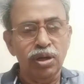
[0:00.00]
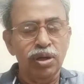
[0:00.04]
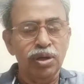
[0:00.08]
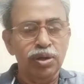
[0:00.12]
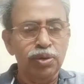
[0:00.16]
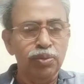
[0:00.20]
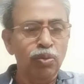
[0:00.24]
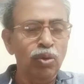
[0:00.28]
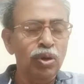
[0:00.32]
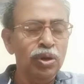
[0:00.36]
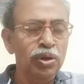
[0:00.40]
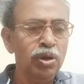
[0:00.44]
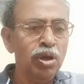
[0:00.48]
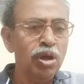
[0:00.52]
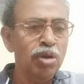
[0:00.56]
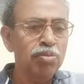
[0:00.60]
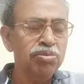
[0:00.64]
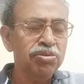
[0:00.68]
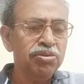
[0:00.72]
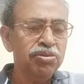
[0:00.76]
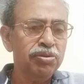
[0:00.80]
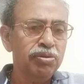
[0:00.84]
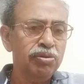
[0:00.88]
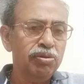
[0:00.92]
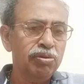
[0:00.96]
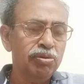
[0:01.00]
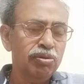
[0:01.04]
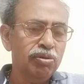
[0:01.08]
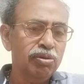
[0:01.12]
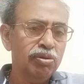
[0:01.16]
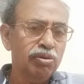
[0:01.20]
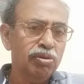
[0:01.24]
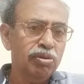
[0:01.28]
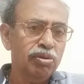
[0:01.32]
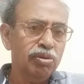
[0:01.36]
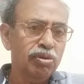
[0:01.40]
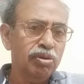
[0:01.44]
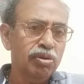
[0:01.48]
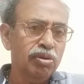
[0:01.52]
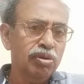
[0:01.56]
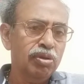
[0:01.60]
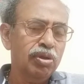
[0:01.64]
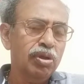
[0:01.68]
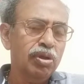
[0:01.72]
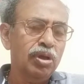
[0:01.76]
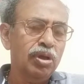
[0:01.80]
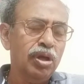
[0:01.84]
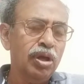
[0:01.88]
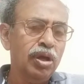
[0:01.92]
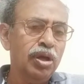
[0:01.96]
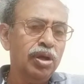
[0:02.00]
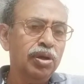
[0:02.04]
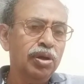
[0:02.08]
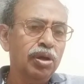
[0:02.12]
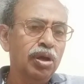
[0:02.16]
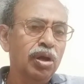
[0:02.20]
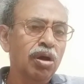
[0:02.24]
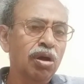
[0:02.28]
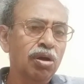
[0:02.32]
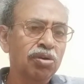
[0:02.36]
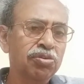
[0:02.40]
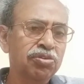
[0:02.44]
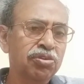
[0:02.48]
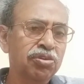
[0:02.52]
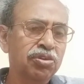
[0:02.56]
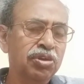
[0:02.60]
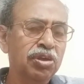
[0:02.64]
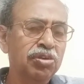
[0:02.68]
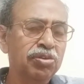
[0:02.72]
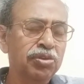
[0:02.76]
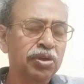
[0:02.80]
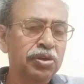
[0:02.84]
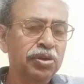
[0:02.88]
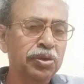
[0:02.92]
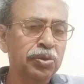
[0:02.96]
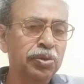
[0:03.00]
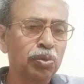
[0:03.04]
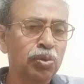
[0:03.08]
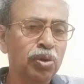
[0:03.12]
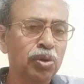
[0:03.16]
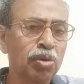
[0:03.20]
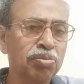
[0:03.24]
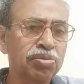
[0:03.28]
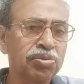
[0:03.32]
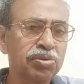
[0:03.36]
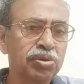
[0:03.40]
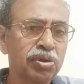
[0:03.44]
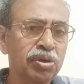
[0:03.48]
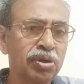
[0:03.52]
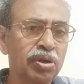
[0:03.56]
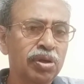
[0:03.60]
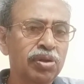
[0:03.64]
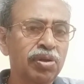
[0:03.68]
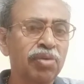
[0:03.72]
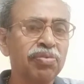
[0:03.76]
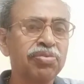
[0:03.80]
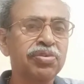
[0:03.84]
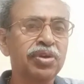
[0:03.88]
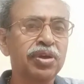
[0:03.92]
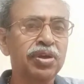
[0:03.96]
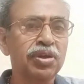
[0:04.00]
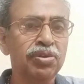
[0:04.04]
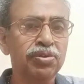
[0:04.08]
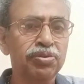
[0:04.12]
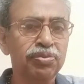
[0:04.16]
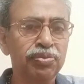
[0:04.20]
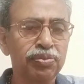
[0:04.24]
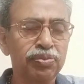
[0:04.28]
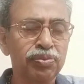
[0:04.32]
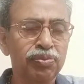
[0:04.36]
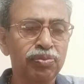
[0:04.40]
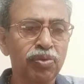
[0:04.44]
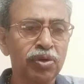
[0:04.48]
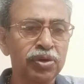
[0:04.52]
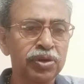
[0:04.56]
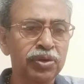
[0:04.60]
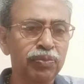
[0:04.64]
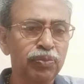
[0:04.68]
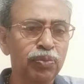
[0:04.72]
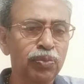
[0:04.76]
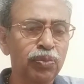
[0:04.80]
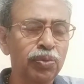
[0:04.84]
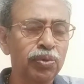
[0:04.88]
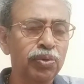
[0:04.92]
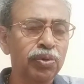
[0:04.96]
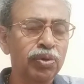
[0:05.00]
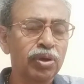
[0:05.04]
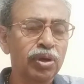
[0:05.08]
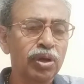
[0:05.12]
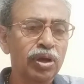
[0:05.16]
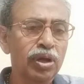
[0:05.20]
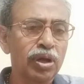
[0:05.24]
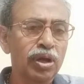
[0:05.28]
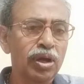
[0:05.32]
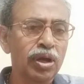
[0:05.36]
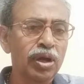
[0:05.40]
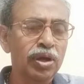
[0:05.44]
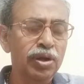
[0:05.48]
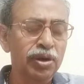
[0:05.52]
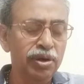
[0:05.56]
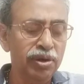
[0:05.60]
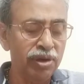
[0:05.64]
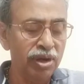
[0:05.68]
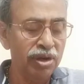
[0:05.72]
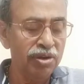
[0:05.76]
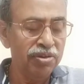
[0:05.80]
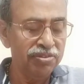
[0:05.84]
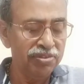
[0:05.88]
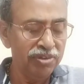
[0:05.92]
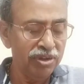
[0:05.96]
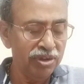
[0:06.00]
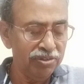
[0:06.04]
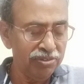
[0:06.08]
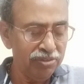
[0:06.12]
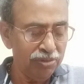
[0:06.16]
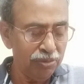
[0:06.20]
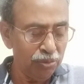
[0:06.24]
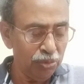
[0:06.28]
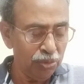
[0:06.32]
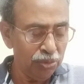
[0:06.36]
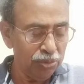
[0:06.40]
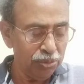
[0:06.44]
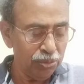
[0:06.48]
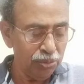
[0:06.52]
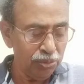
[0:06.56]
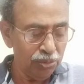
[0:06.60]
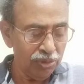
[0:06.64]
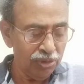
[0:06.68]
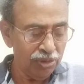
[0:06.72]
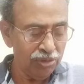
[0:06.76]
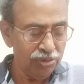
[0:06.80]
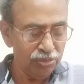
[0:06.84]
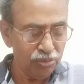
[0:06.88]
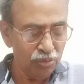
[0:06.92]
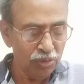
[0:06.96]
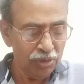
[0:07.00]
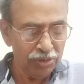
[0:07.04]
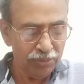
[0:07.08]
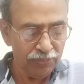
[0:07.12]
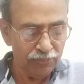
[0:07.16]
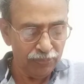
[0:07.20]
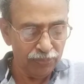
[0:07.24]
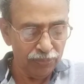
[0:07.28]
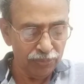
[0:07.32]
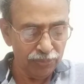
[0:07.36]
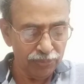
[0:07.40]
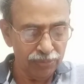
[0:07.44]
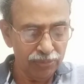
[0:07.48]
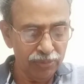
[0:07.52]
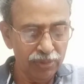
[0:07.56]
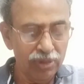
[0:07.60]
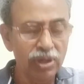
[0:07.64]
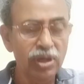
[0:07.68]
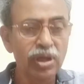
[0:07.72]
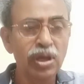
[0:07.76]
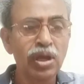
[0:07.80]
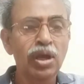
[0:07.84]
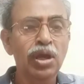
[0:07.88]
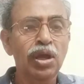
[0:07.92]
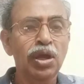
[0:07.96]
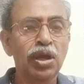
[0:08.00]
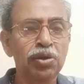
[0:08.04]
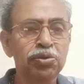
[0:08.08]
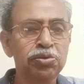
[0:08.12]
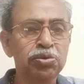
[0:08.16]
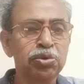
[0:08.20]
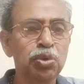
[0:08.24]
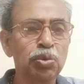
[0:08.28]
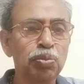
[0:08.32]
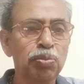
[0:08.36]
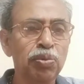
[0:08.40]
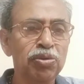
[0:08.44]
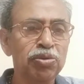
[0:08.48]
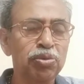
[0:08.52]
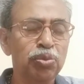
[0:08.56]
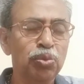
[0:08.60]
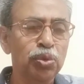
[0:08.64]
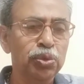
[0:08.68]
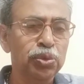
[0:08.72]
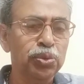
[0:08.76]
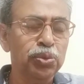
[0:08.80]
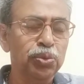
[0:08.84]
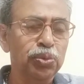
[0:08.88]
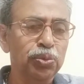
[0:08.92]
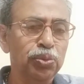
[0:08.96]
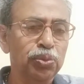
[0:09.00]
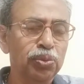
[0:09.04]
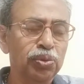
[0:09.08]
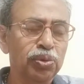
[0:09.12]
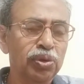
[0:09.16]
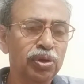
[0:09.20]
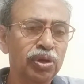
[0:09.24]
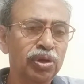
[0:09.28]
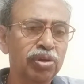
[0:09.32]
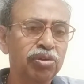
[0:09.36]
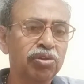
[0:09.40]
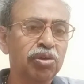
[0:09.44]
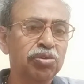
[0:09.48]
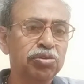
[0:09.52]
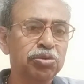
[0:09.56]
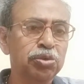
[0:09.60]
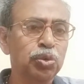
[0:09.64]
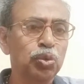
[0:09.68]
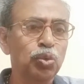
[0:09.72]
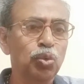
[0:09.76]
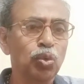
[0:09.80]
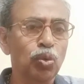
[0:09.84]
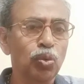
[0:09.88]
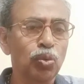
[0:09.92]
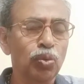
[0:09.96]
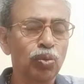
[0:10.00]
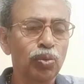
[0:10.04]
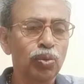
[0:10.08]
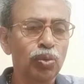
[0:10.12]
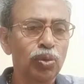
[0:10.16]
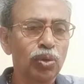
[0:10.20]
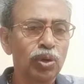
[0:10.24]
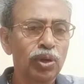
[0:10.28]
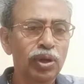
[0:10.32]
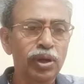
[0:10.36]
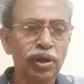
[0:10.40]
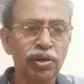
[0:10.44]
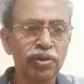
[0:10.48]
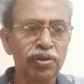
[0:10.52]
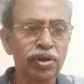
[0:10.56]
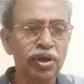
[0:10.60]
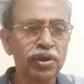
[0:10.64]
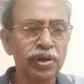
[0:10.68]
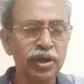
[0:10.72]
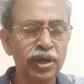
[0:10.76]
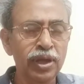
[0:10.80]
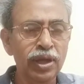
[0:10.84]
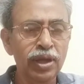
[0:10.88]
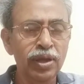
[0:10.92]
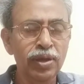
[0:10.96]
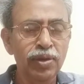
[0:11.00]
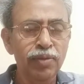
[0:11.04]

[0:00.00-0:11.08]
12 grams and oxygen is 32 grams. The left side is 44 and right side CO2 is 44. H2 plus O2 is H2O. It is not a